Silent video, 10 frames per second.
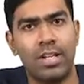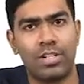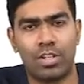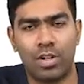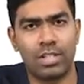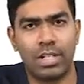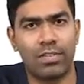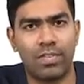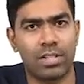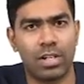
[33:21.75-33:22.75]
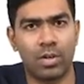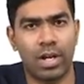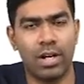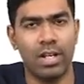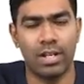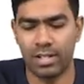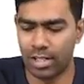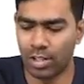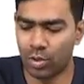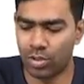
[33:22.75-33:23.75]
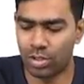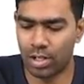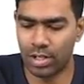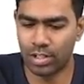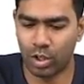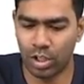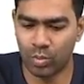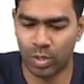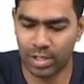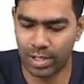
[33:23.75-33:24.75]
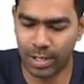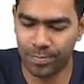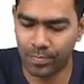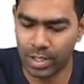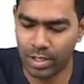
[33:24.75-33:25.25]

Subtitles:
steroidogenic defects and you can see those disorders once again.